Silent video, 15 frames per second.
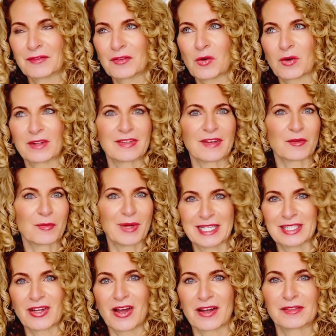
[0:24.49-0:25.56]
Of course,
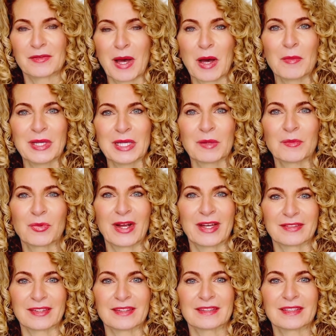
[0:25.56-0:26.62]
everybody talks about being
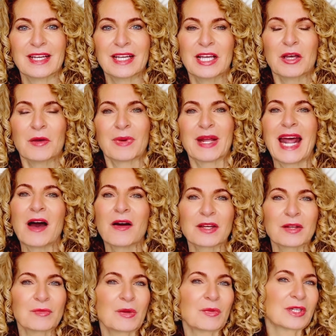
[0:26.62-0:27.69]
present, but how
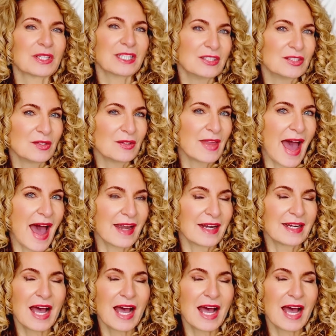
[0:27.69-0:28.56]
can we really do that?